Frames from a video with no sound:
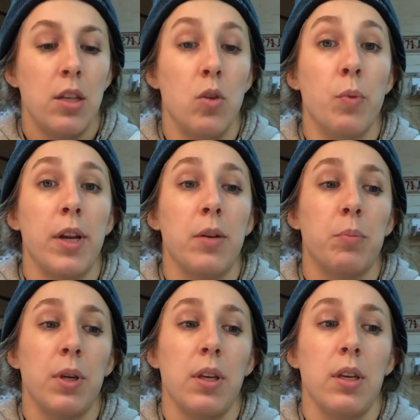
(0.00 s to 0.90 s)
You might
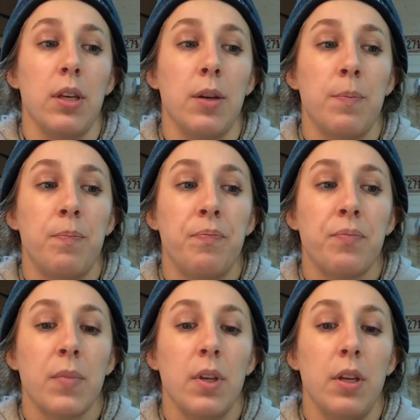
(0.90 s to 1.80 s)
be,
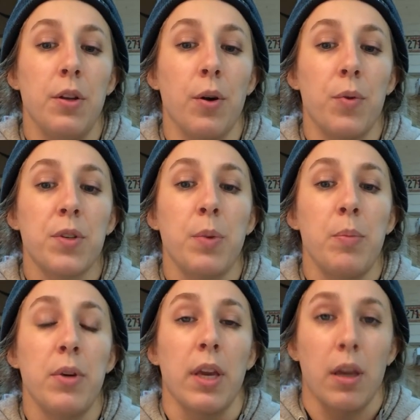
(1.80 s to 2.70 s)
this might
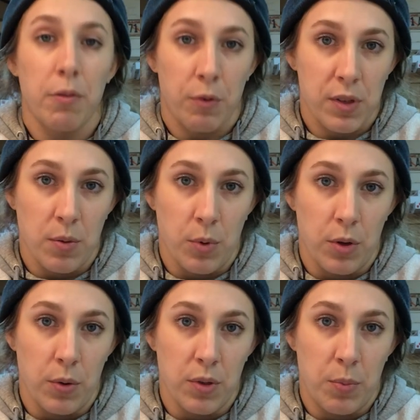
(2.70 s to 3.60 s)
be a gift for someone
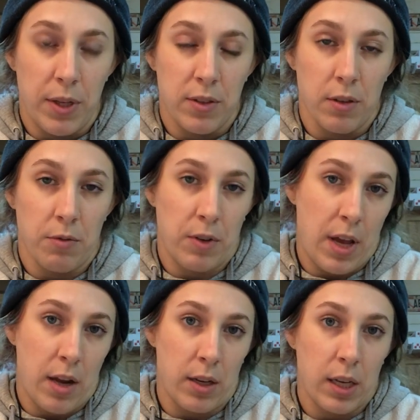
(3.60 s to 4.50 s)
who's a pizza
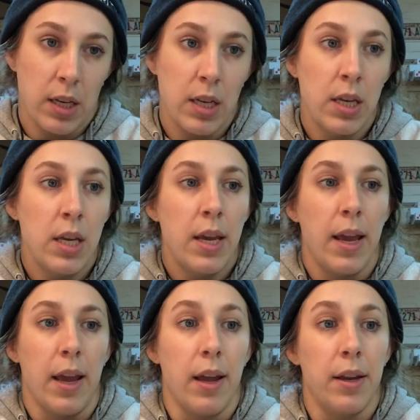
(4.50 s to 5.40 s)
fanatic,
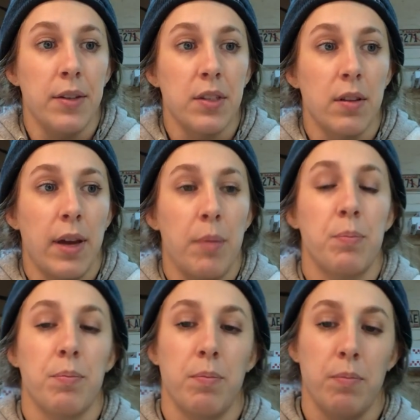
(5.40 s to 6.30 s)
and that
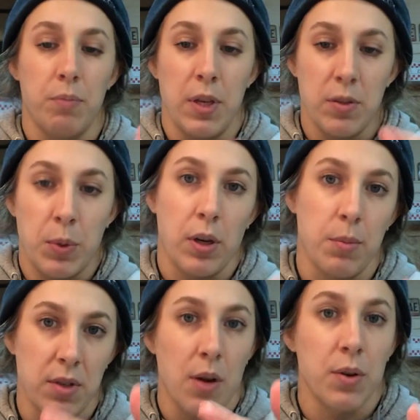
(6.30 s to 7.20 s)
this
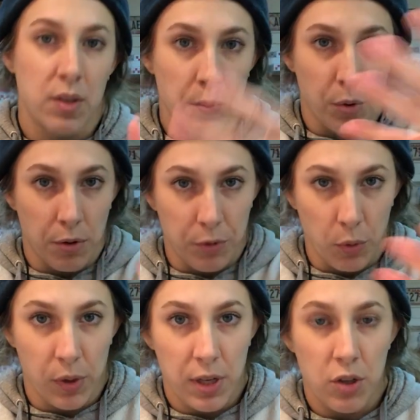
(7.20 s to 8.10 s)
becomes now a symbol of your
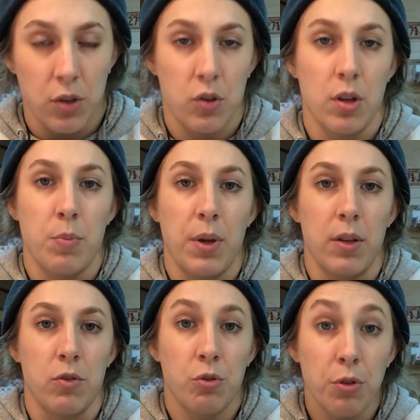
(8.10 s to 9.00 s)
relationship.
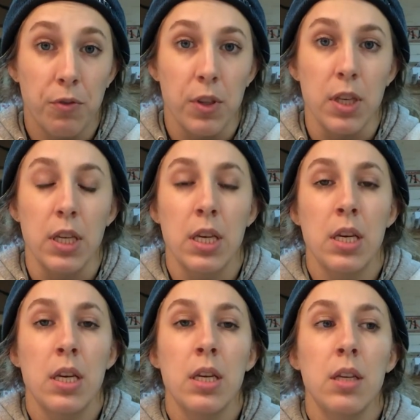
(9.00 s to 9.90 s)
And truthfully,
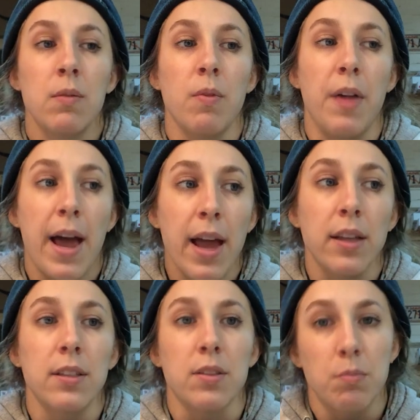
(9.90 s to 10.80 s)

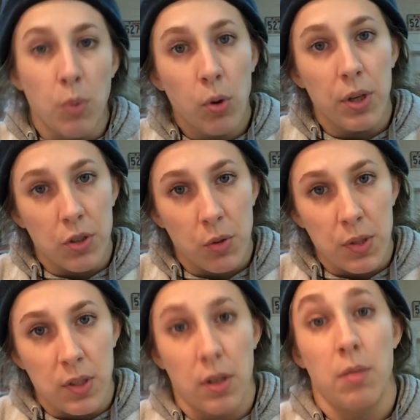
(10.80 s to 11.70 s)
that is more
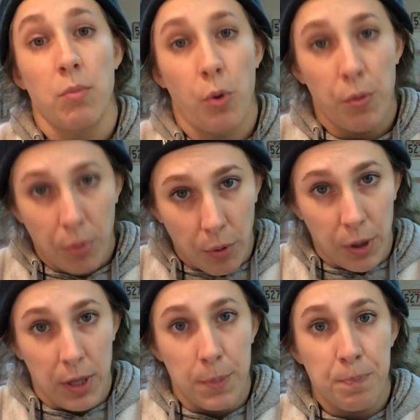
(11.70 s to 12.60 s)
interesting and more
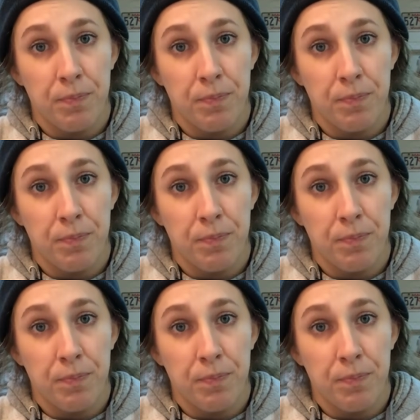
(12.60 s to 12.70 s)
important